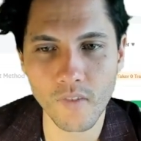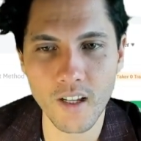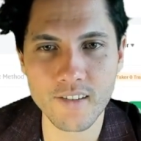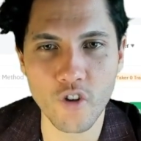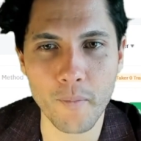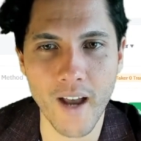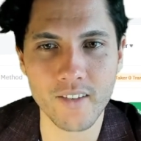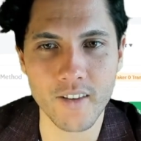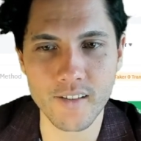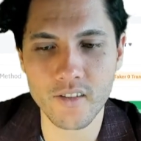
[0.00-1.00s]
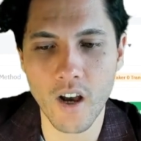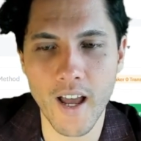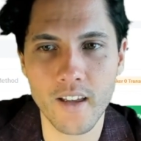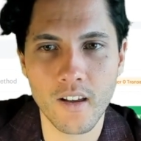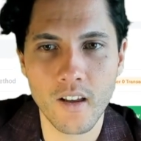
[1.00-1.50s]
let's go back to this
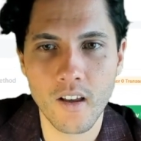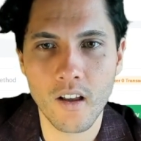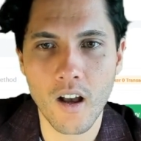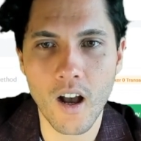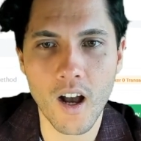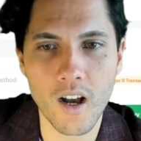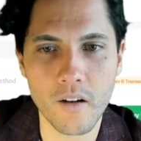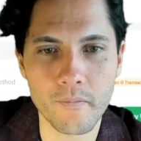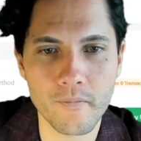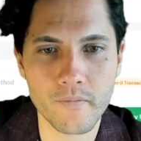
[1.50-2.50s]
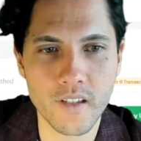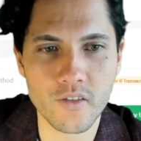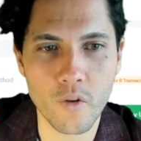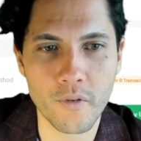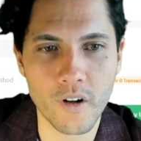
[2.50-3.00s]
guy. Let's
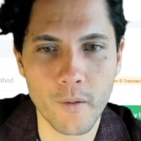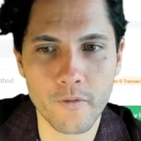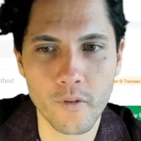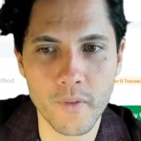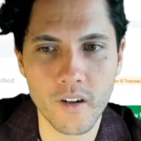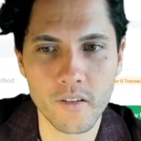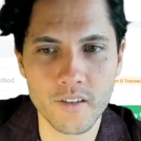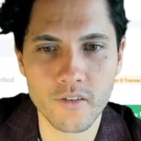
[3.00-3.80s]
open it up for a minute. Let's